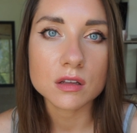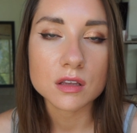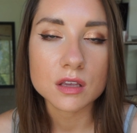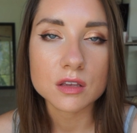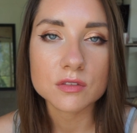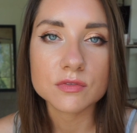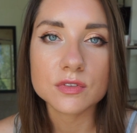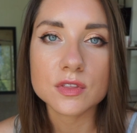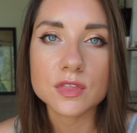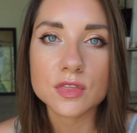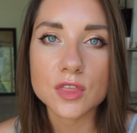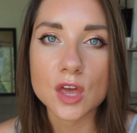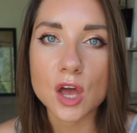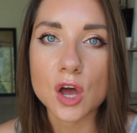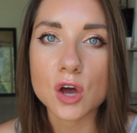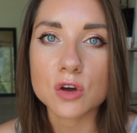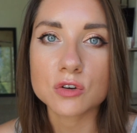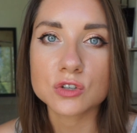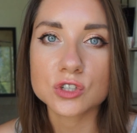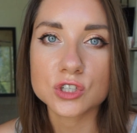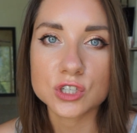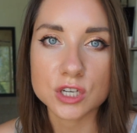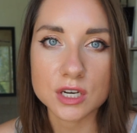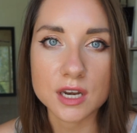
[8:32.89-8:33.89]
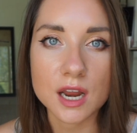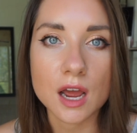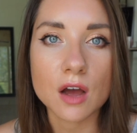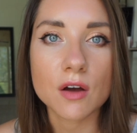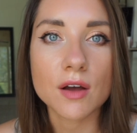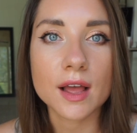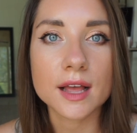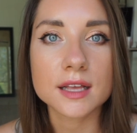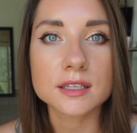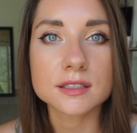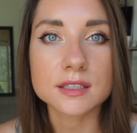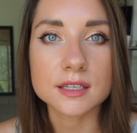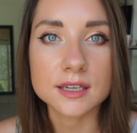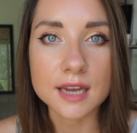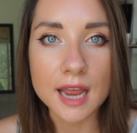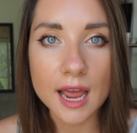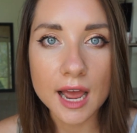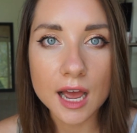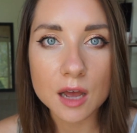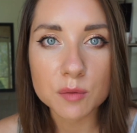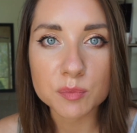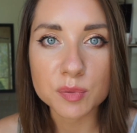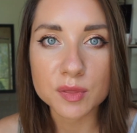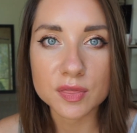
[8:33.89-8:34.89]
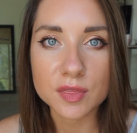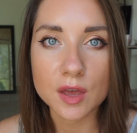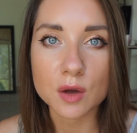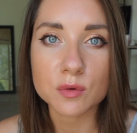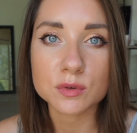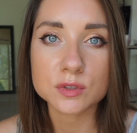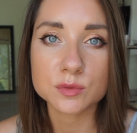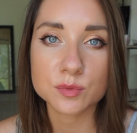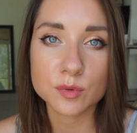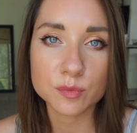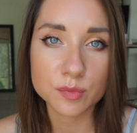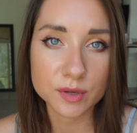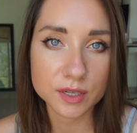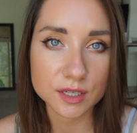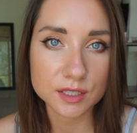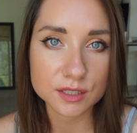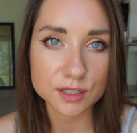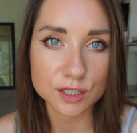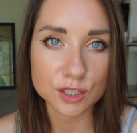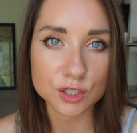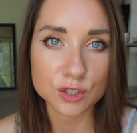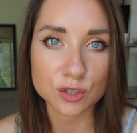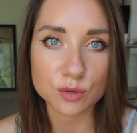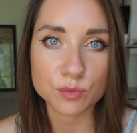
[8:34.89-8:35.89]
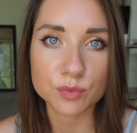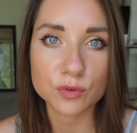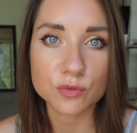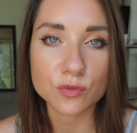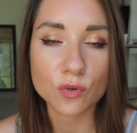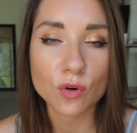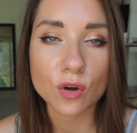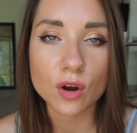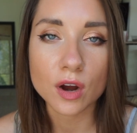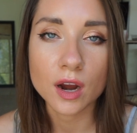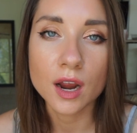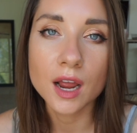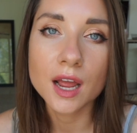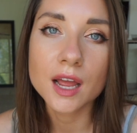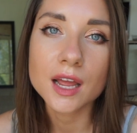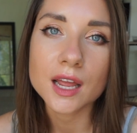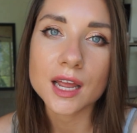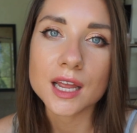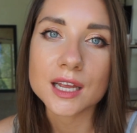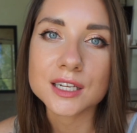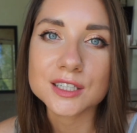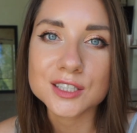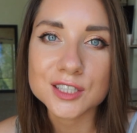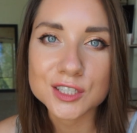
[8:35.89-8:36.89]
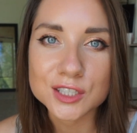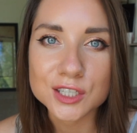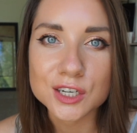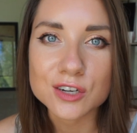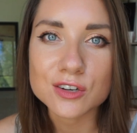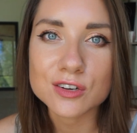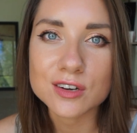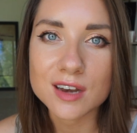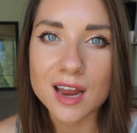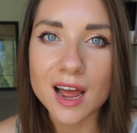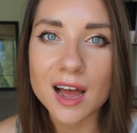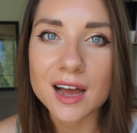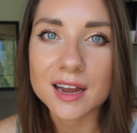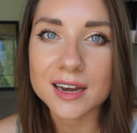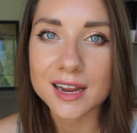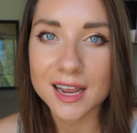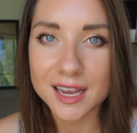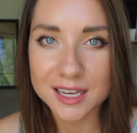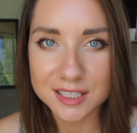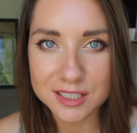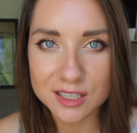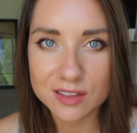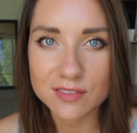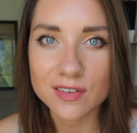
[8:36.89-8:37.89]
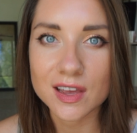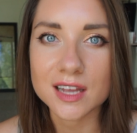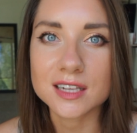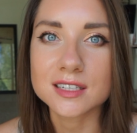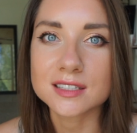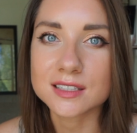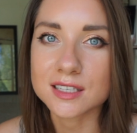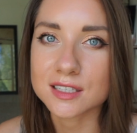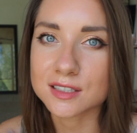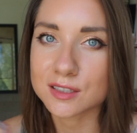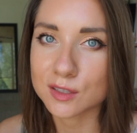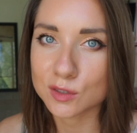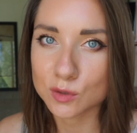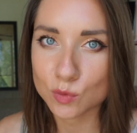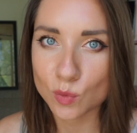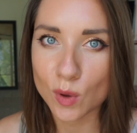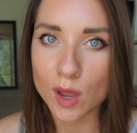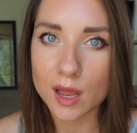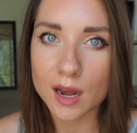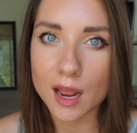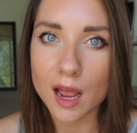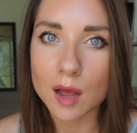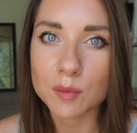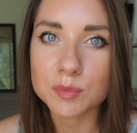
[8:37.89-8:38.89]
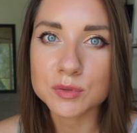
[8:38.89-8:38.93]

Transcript: Even though she now has an app, and that was my biggest issue before, it's still not as advanced as the Sweat app.